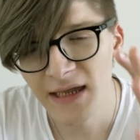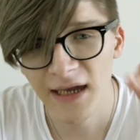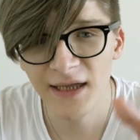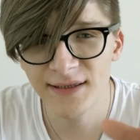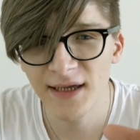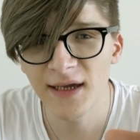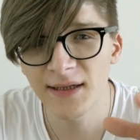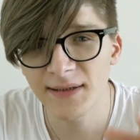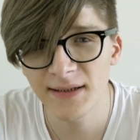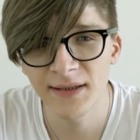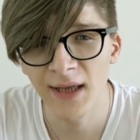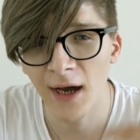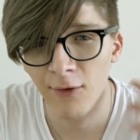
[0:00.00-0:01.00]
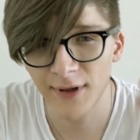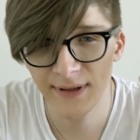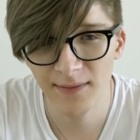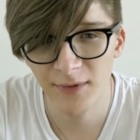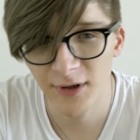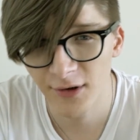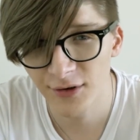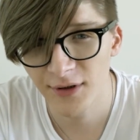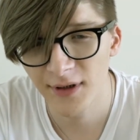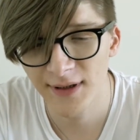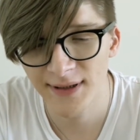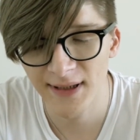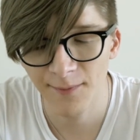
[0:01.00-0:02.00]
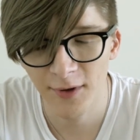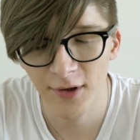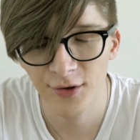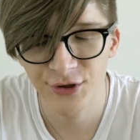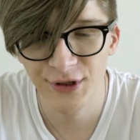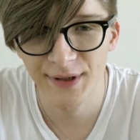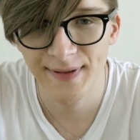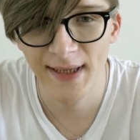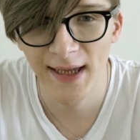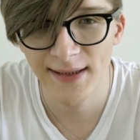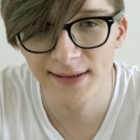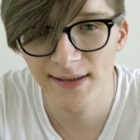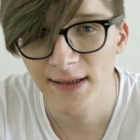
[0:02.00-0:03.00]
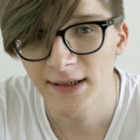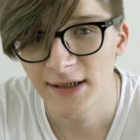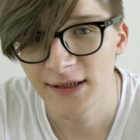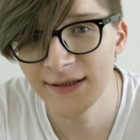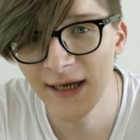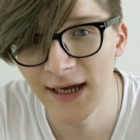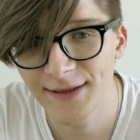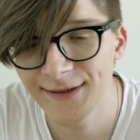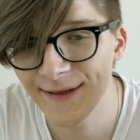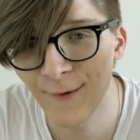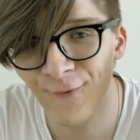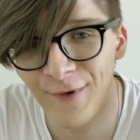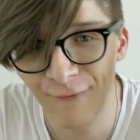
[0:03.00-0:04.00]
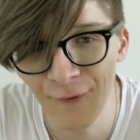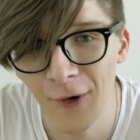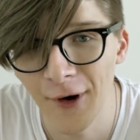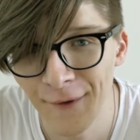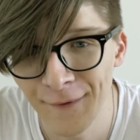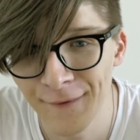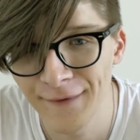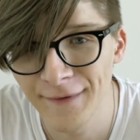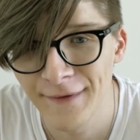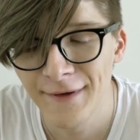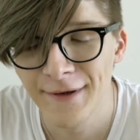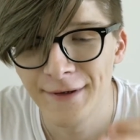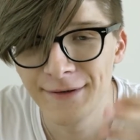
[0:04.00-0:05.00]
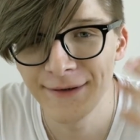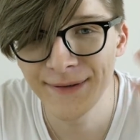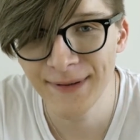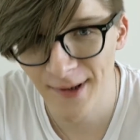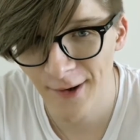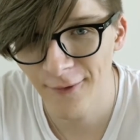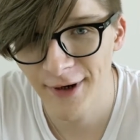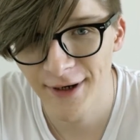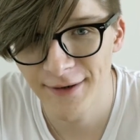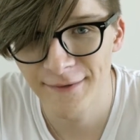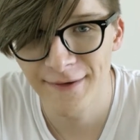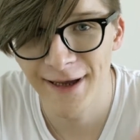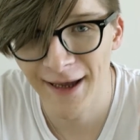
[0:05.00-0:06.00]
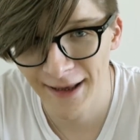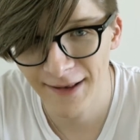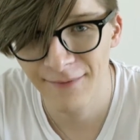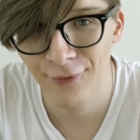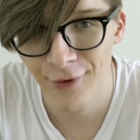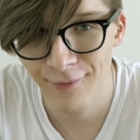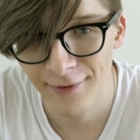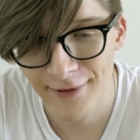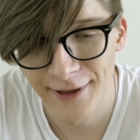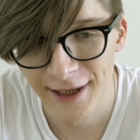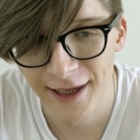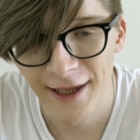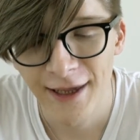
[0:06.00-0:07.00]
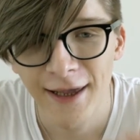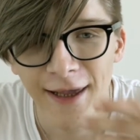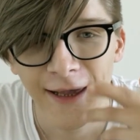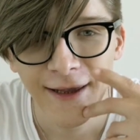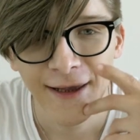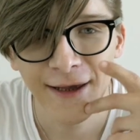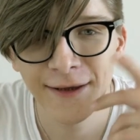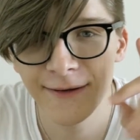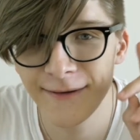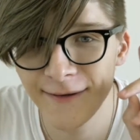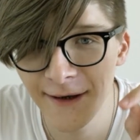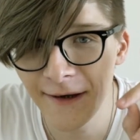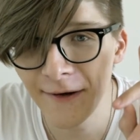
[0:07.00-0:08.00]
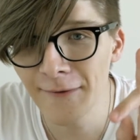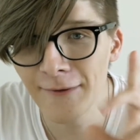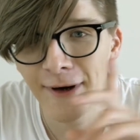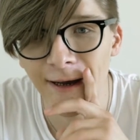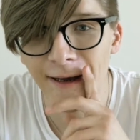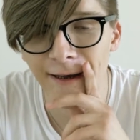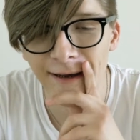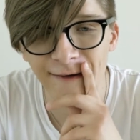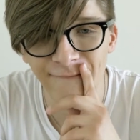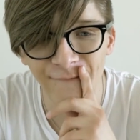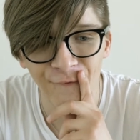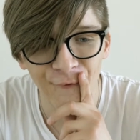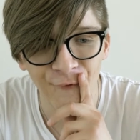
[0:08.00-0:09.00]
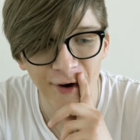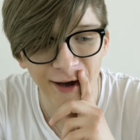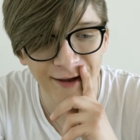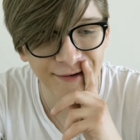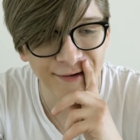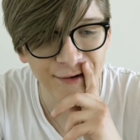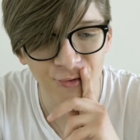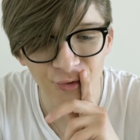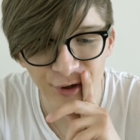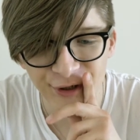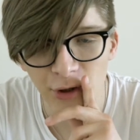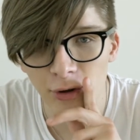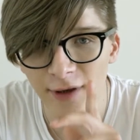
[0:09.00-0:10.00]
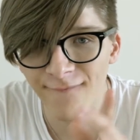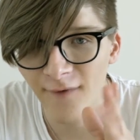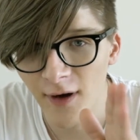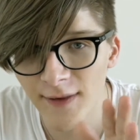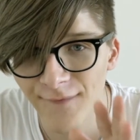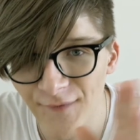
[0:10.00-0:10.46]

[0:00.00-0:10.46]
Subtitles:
it is in our subconsciousness that we want the story to end properly. Though I have one crucial advice